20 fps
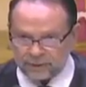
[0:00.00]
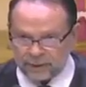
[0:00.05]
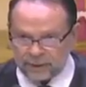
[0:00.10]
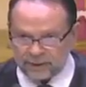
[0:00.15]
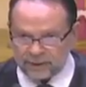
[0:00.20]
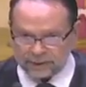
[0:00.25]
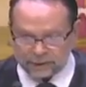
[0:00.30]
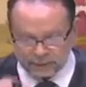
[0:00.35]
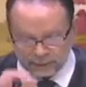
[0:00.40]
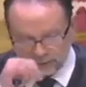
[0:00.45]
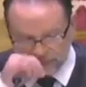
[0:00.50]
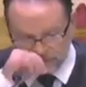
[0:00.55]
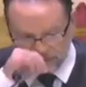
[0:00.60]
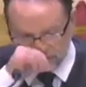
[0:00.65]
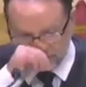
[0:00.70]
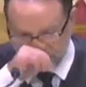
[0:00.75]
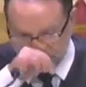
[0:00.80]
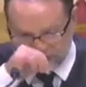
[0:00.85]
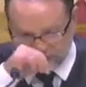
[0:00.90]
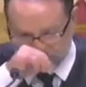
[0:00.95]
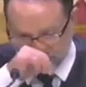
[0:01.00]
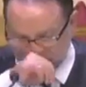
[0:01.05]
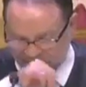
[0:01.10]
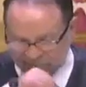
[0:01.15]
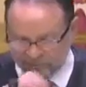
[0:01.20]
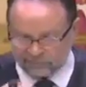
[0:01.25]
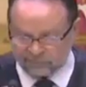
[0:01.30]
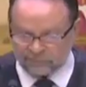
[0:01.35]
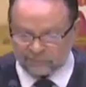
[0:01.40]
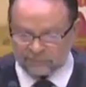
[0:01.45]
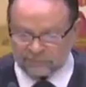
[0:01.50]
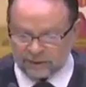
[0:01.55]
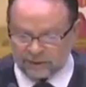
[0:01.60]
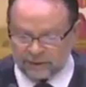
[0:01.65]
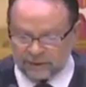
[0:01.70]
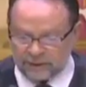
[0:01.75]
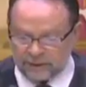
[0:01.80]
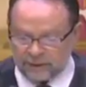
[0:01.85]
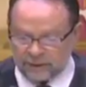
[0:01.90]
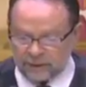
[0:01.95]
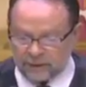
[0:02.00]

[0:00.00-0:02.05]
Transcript: traits that we teach in the